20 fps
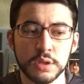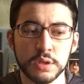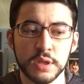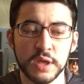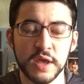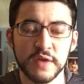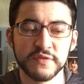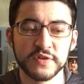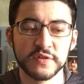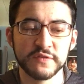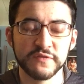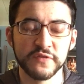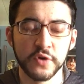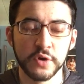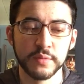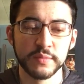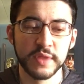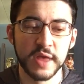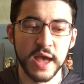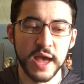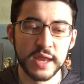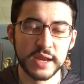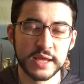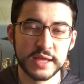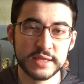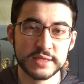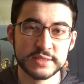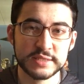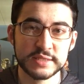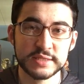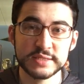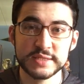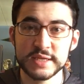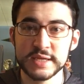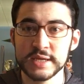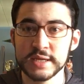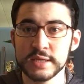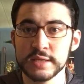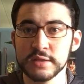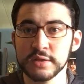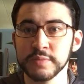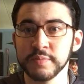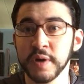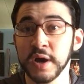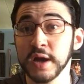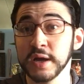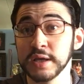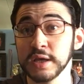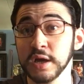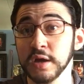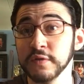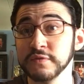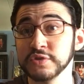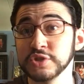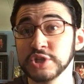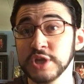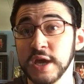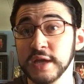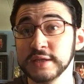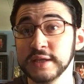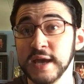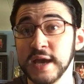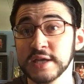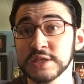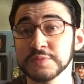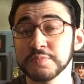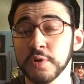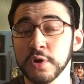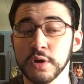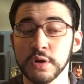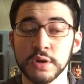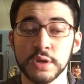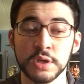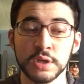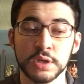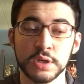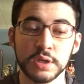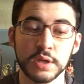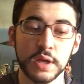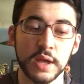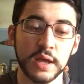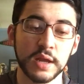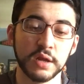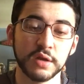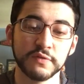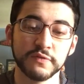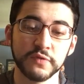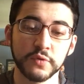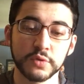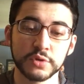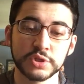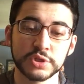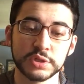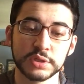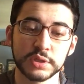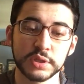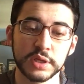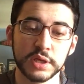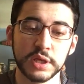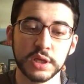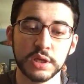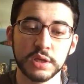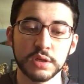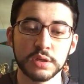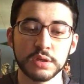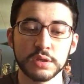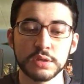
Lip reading: They have confirmed that it is indeed the body of Shad Gaspard, and unfortunately,